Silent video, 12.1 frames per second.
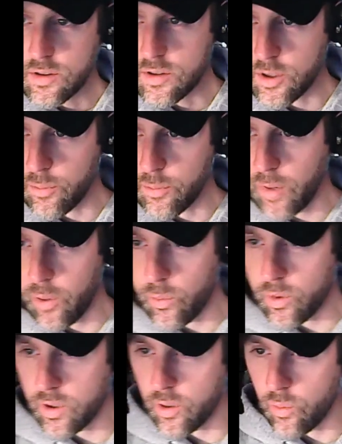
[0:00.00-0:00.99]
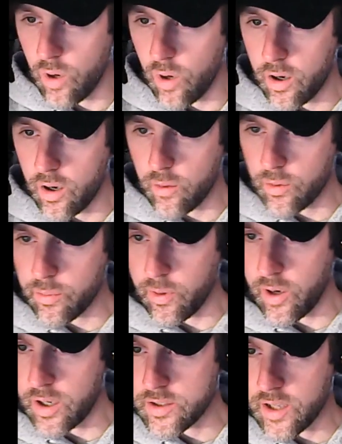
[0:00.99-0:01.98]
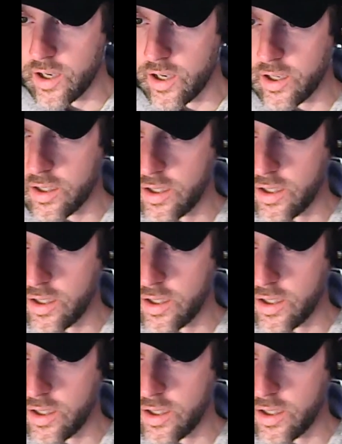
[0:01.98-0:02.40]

Dip my wood in water with peroxide and it